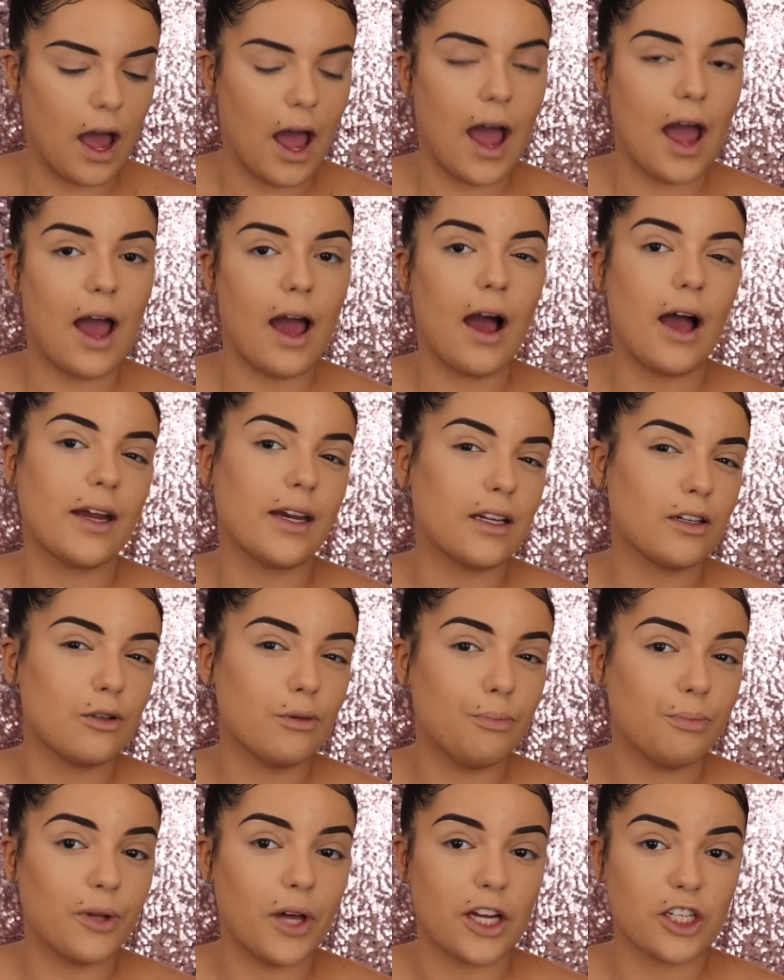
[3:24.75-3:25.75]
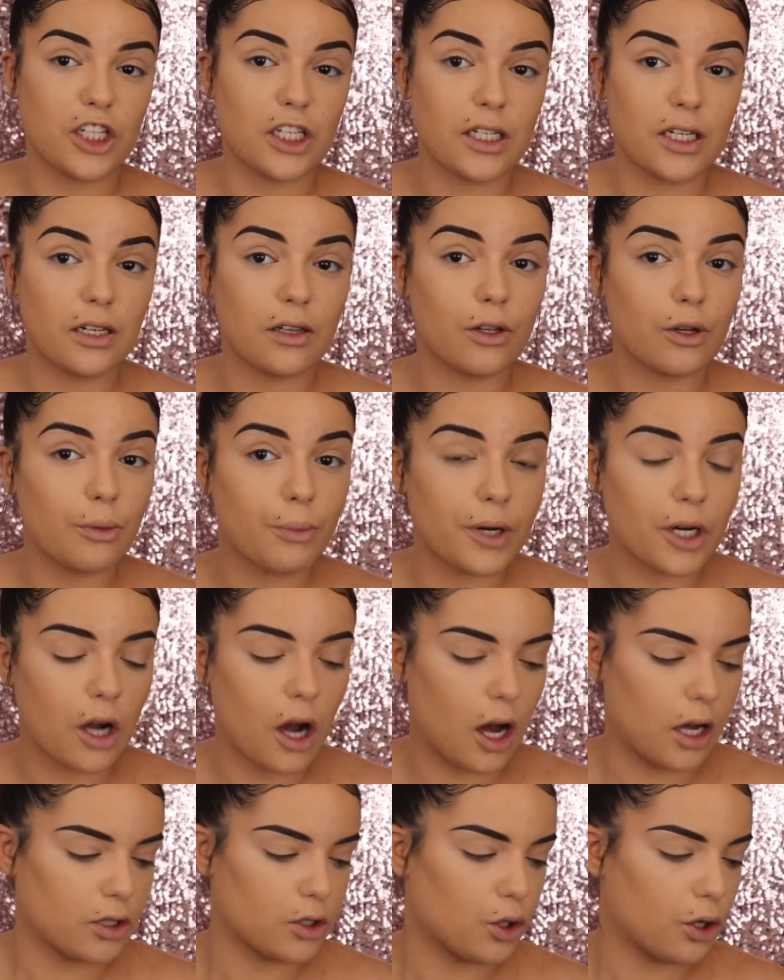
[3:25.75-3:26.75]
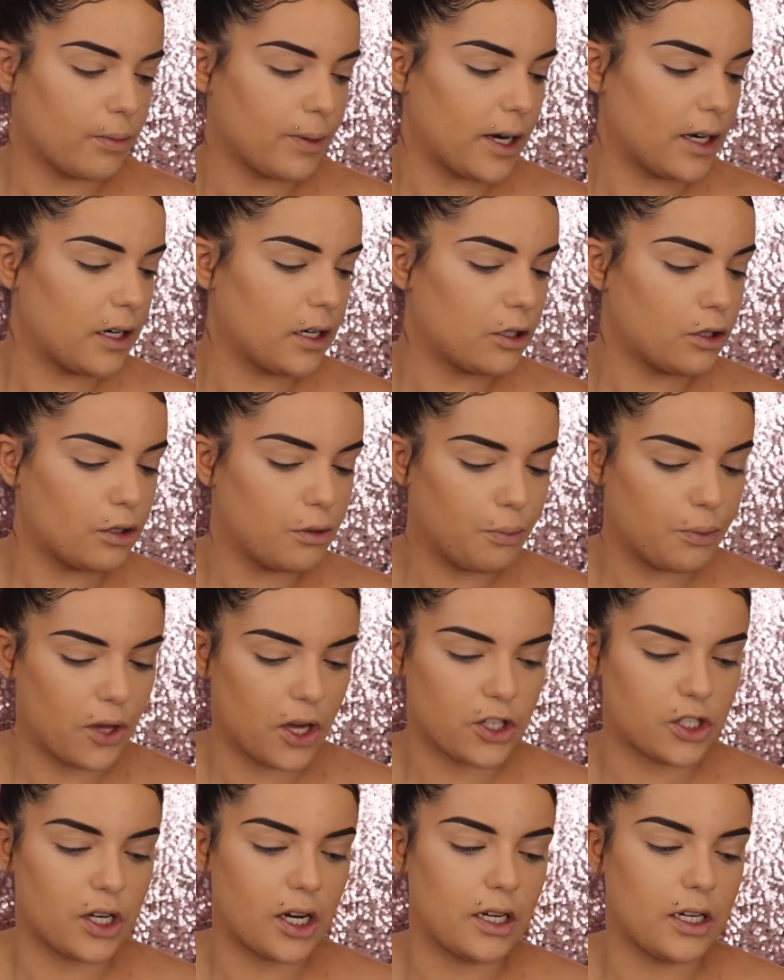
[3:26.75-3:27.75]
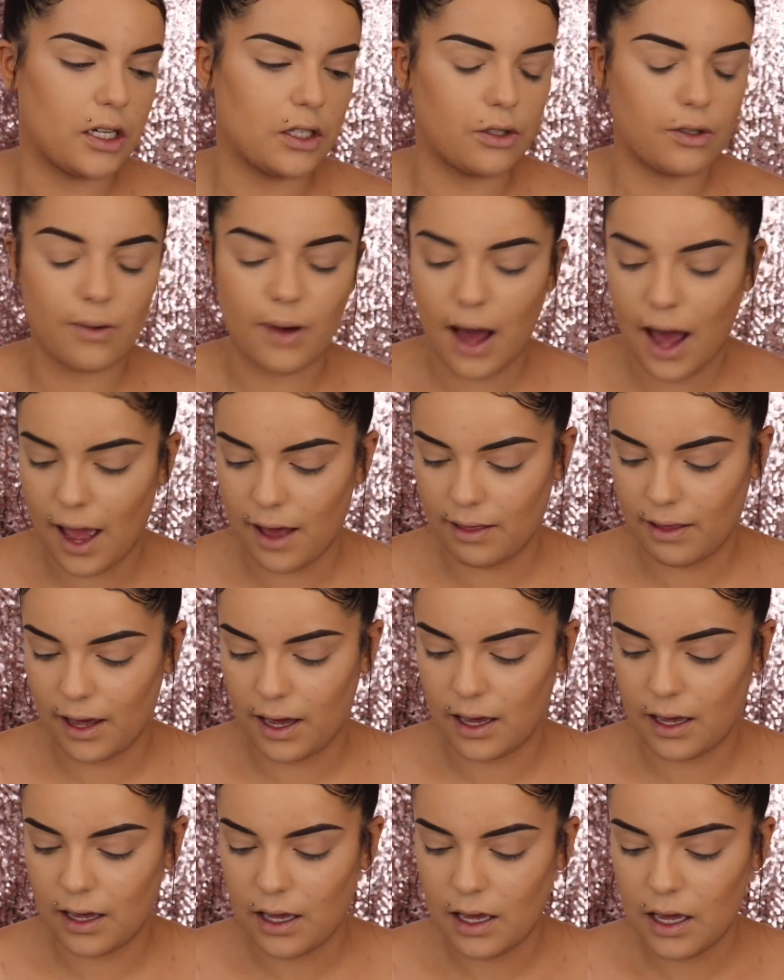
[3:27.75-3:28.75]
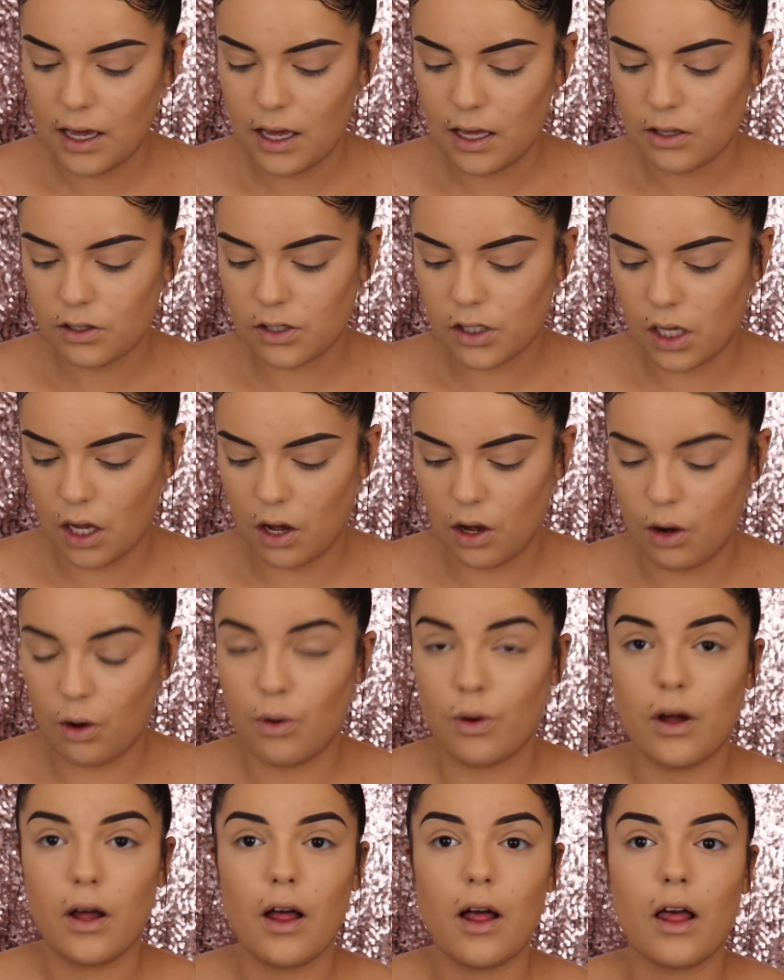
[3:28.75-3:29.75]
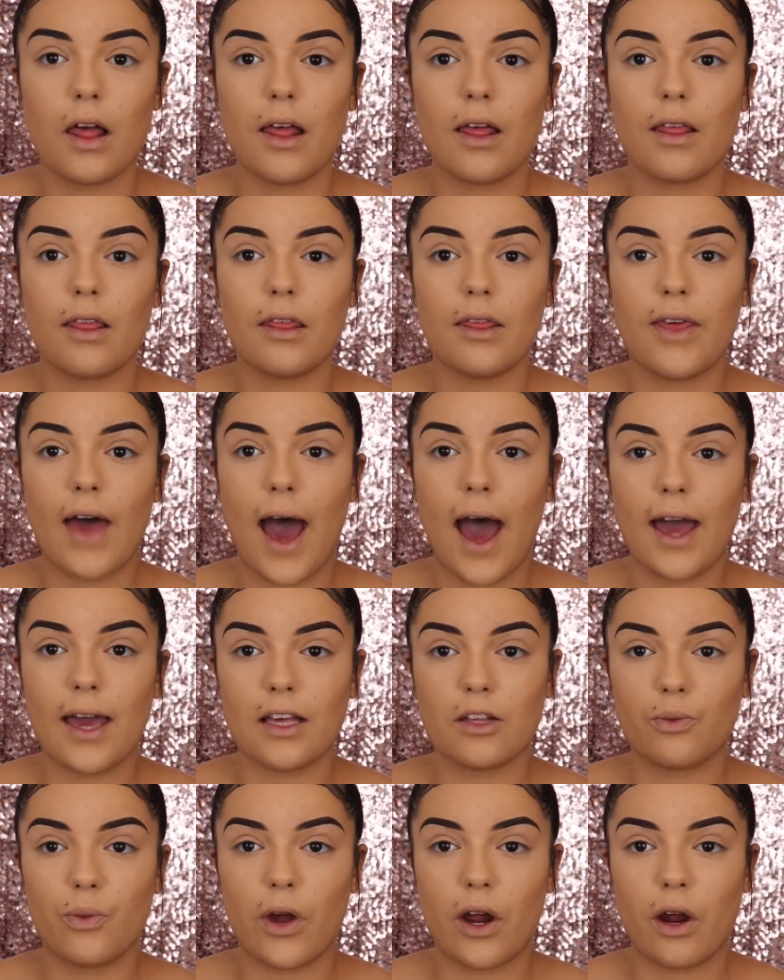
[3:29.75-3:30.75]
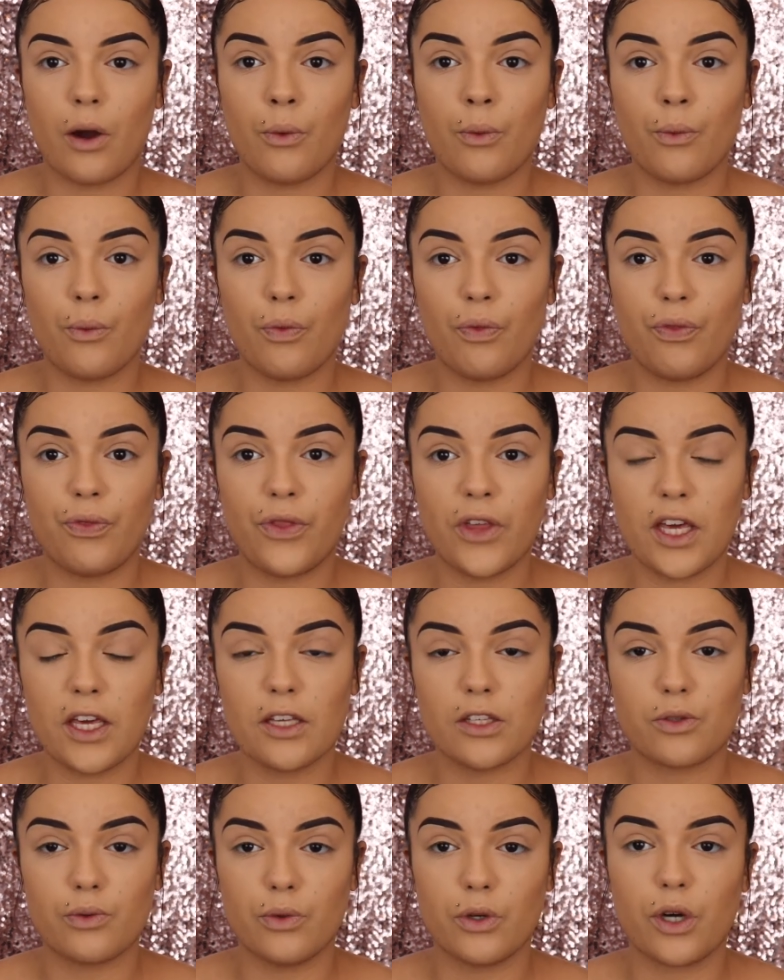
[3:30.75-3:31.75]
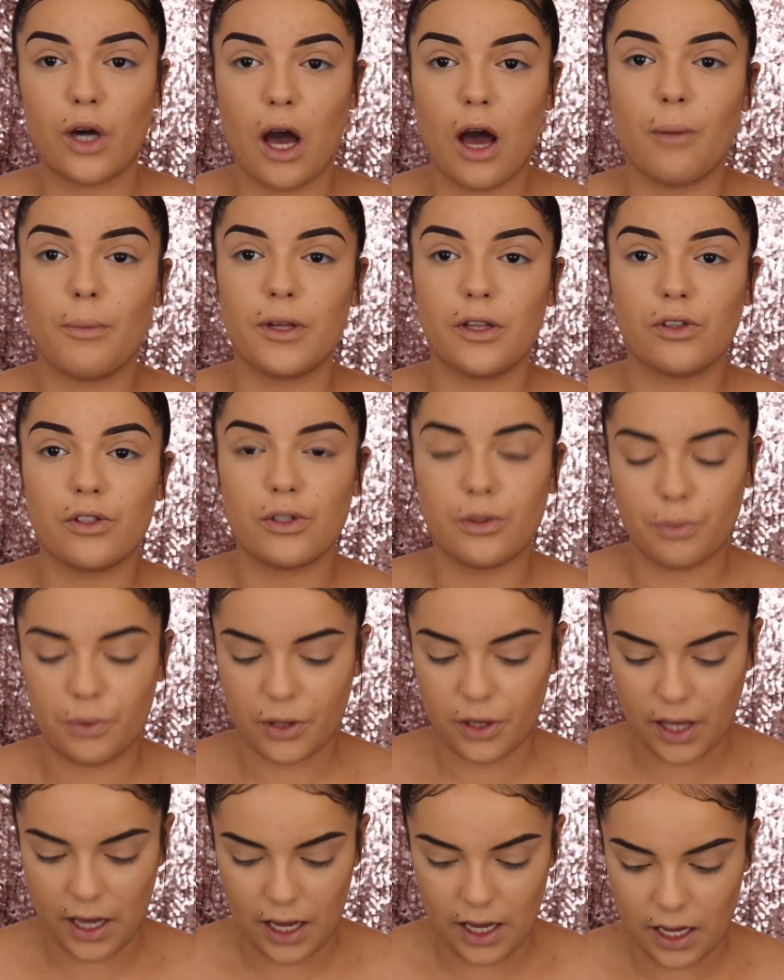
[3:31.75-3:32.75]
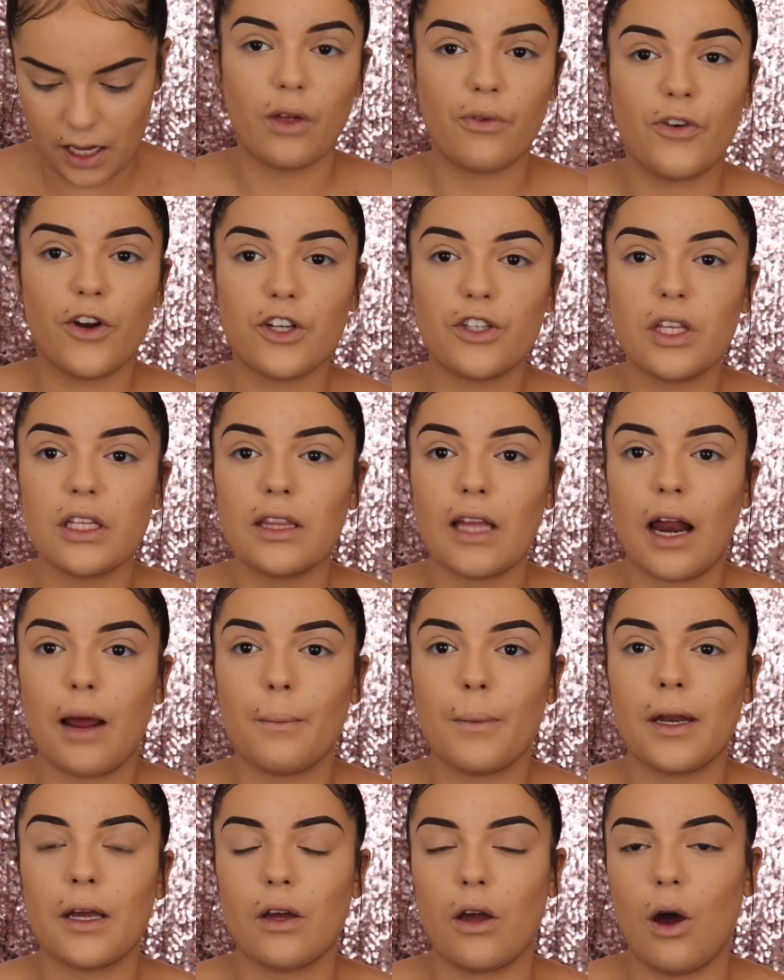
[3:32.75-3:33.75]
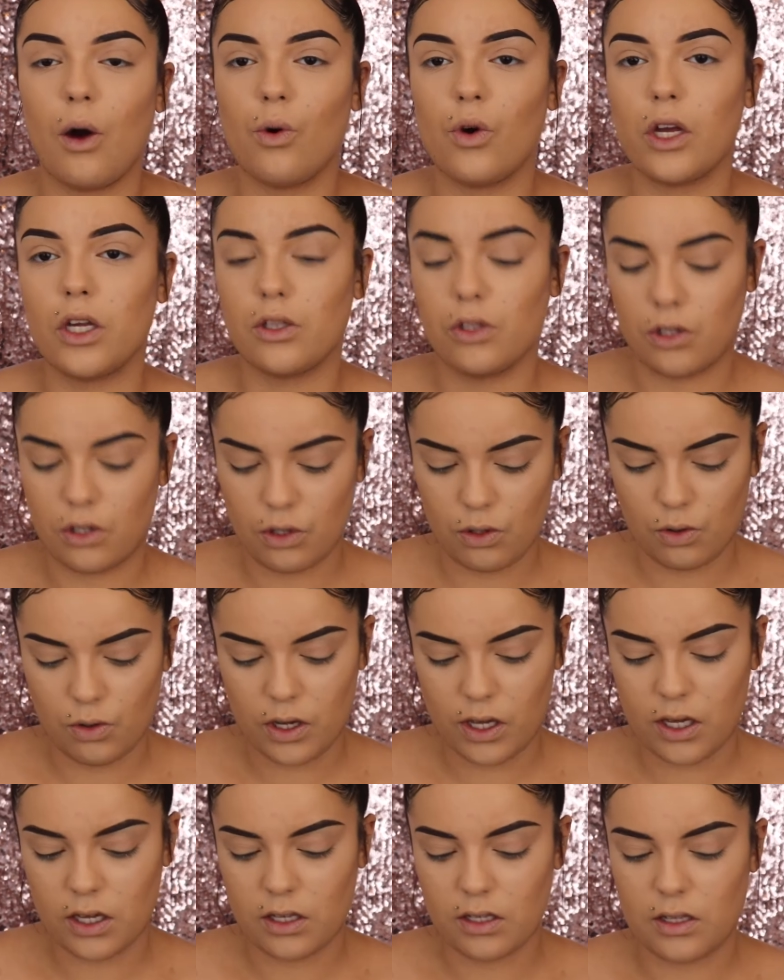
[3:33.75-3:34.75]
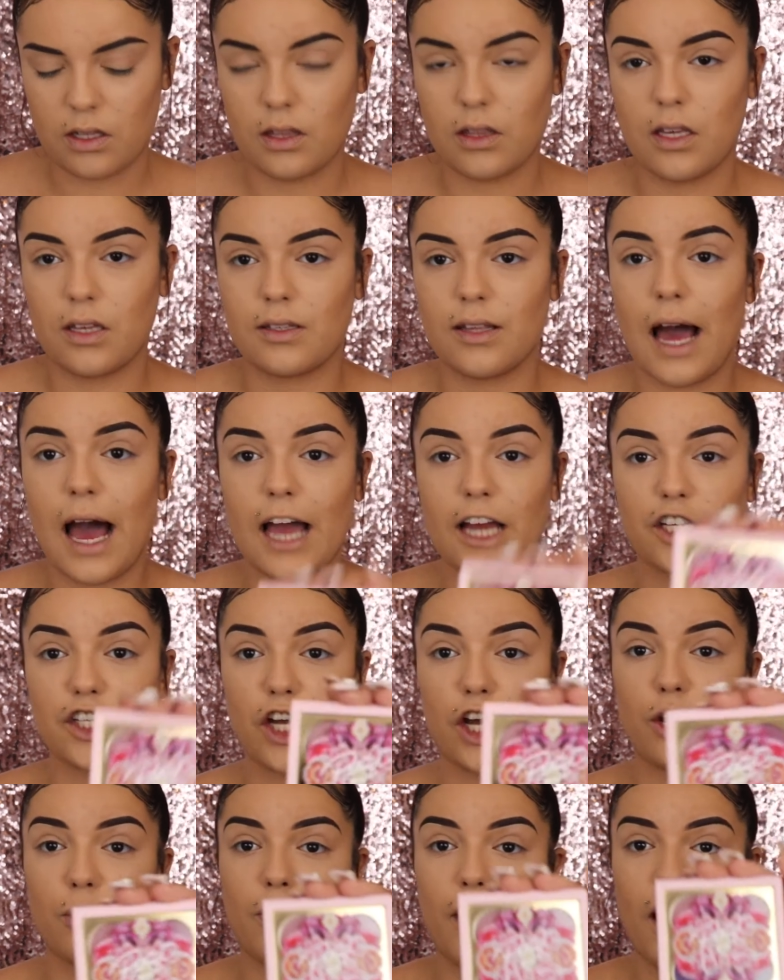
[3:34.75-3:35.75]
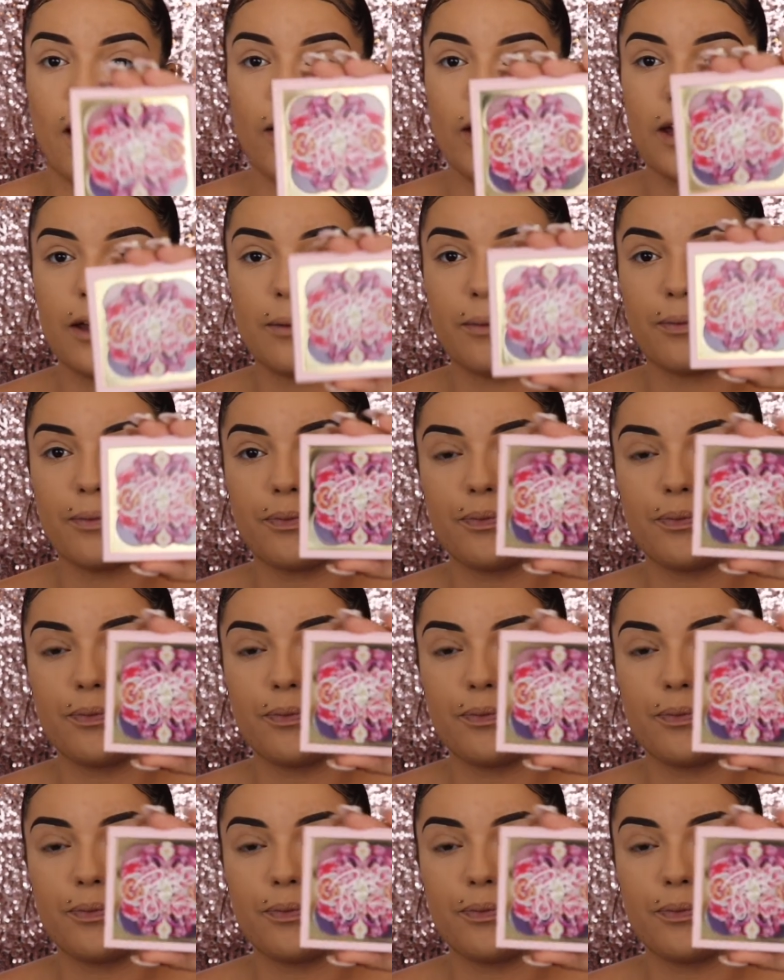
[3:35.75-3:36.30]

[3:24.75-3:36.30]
I didn't do blush. I did a little bit of contour, but I didn't do blush and I didn't do highlight. So that is where these will come into play. The first thing that I'm going to go into is this eyeshadow palette.